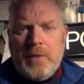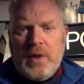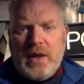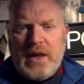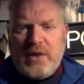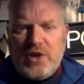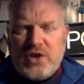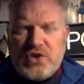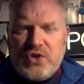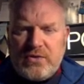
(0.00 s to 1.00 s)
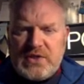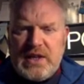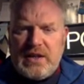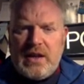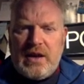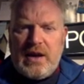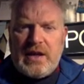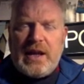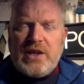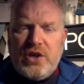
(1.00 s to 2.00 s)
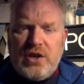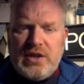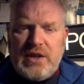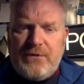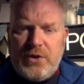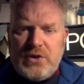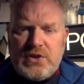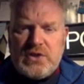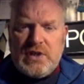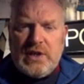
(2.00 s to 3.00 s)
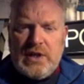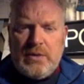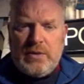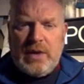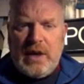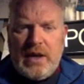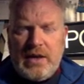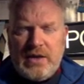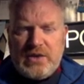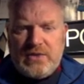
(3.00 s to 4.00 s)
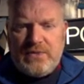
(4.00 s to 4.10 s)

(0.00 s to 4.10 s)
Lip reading: again you can sort of see an angular difference. The